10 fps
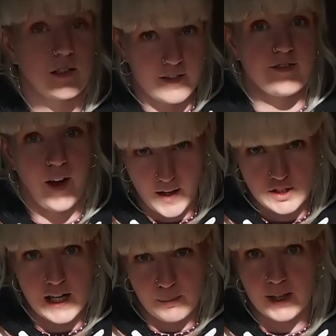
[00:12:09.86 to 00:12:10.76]
Fact
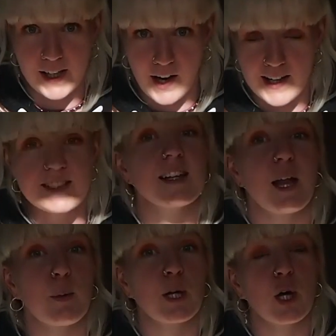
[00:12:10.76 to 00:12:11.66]
check me, guys.
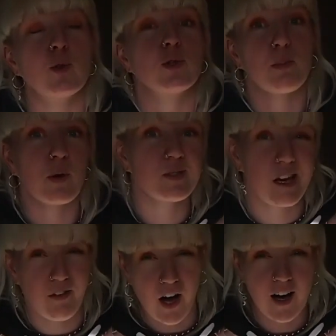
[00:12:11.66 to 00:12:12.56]
Let me know. Do moles
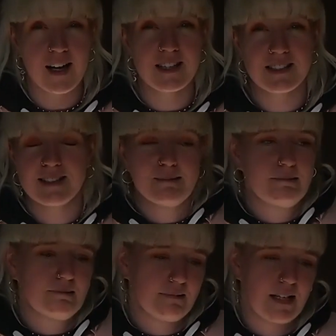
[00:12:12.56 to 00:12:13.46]
have eyes?
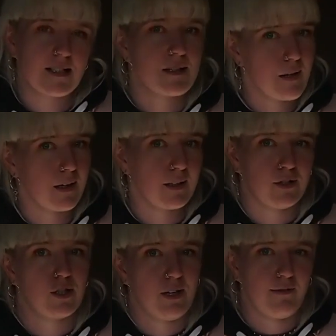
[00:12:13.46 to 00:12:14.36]
That's something I
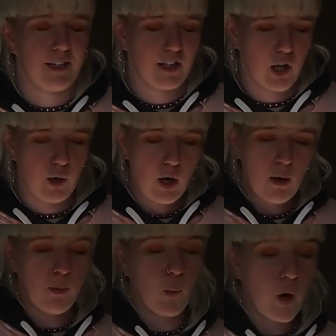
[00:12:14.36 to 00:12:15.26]
should definitely know.
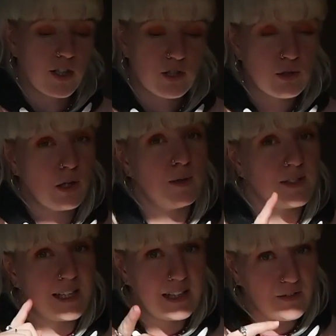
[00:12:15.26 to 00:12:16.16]
But what I do know is
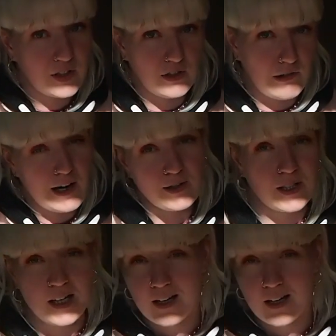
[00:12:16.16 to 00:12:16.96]
they live underground.